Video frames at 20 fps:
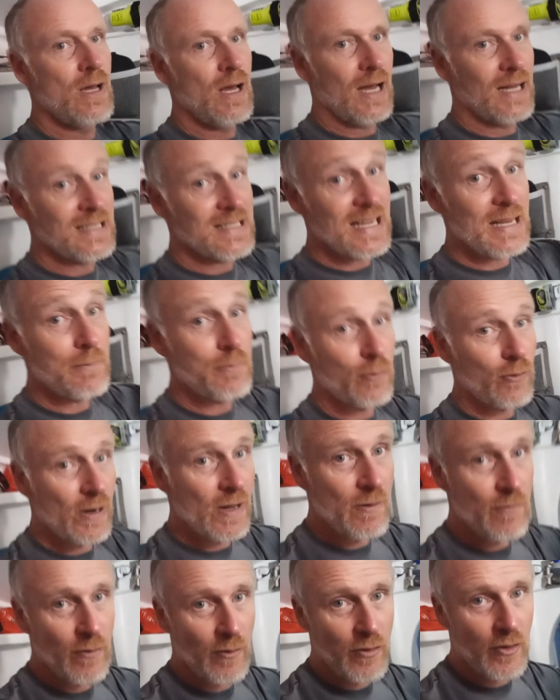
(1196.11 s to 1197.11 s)
a deep
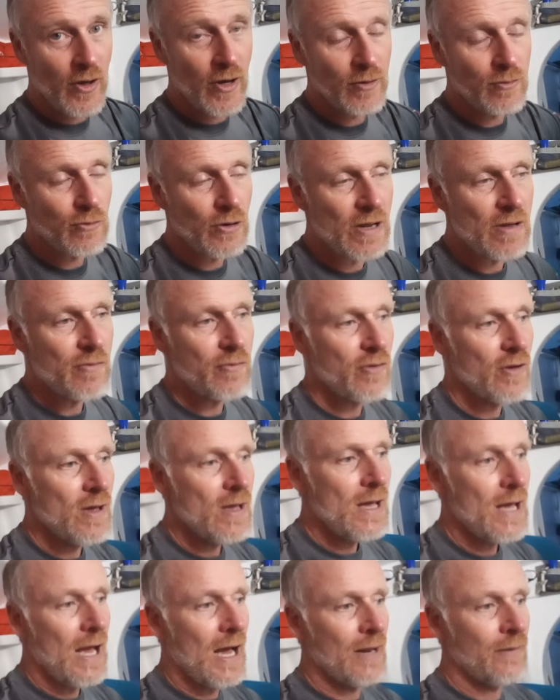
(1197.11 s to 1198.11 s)
reef, a third reef,
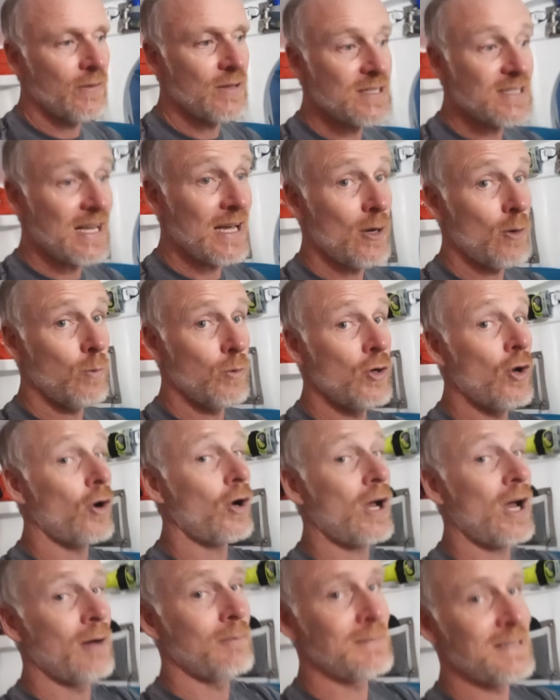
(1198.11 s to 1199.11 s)
and the sail would not
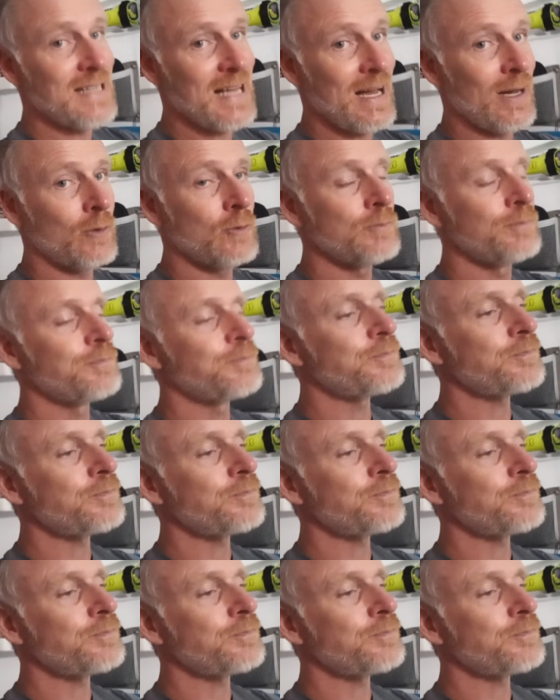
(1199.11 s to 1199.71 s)
come down,